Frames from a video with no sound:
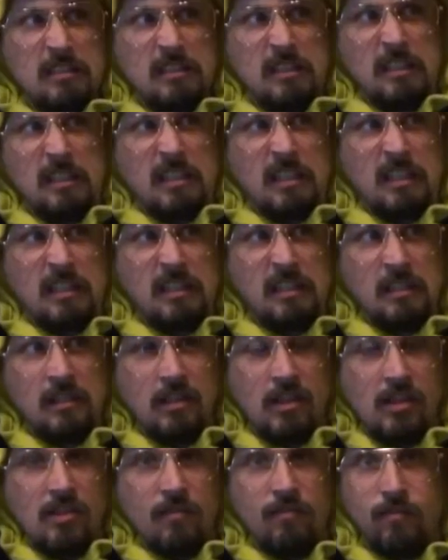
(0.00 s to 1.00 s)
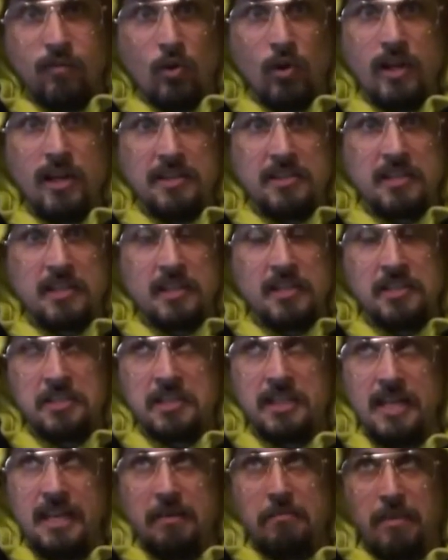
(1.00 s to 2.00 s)
Ish, the voice has
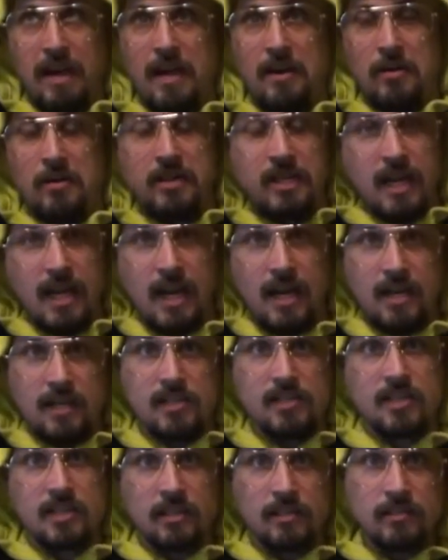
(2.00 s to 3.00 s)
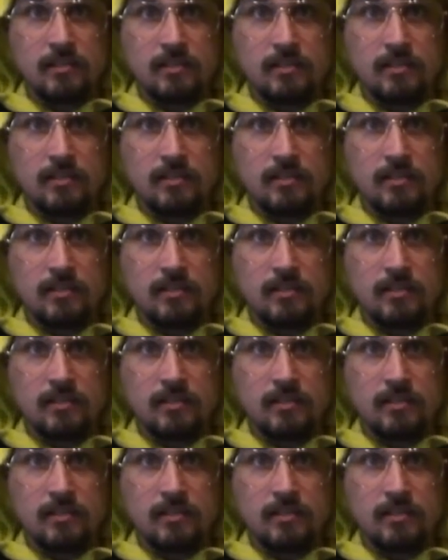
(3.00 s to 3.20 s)
seen better days.